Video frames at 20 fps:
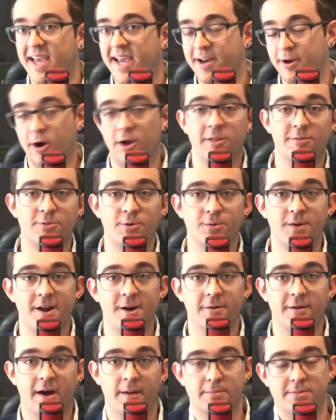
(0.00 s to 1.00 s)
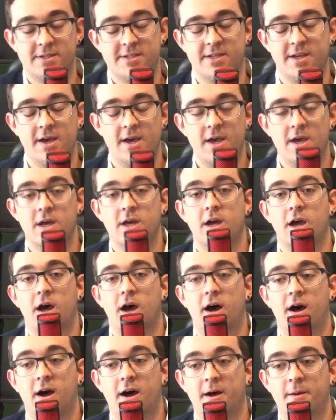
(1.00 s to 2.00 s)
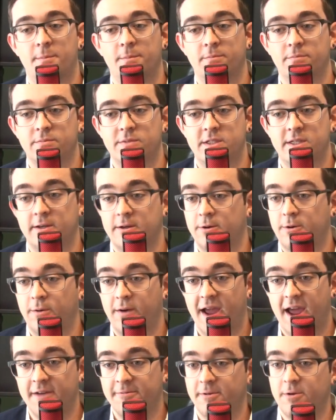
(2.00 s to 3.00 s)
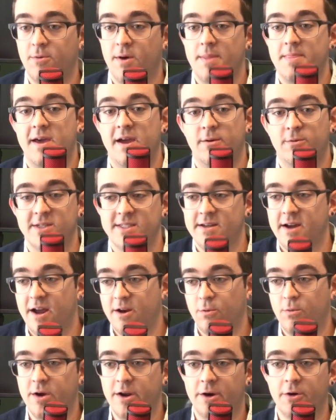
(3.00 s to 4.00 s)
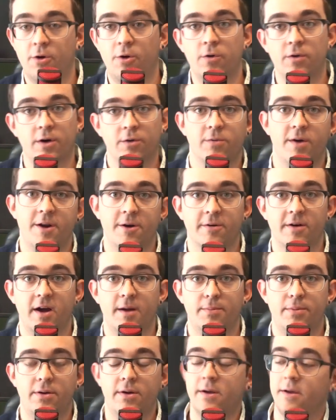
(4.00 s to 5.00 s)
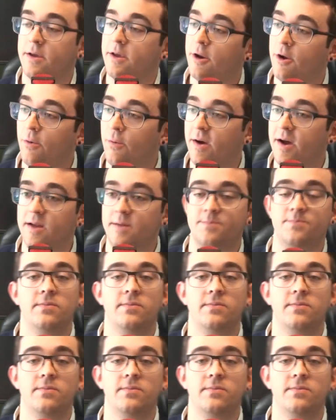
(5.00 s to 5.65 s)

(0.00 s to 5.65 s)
and all of the runner-ups. Um, to everyone that was not a winner or a runner-up, you know what?